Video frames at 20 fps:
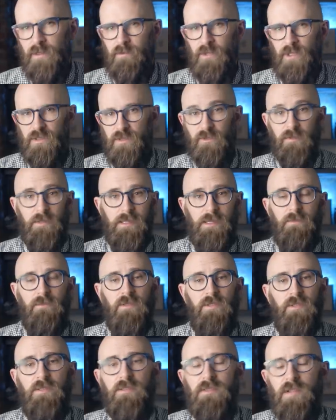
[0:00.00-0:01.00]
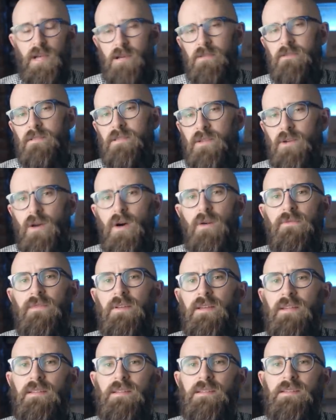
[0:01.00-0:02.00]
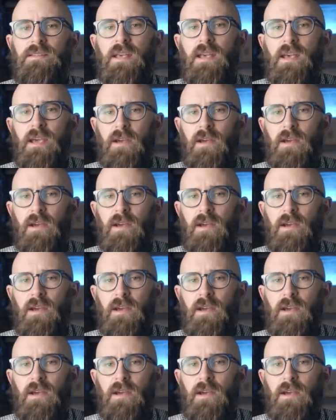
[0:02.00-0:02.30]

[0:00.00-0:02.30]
the model resembled a child's coffin, and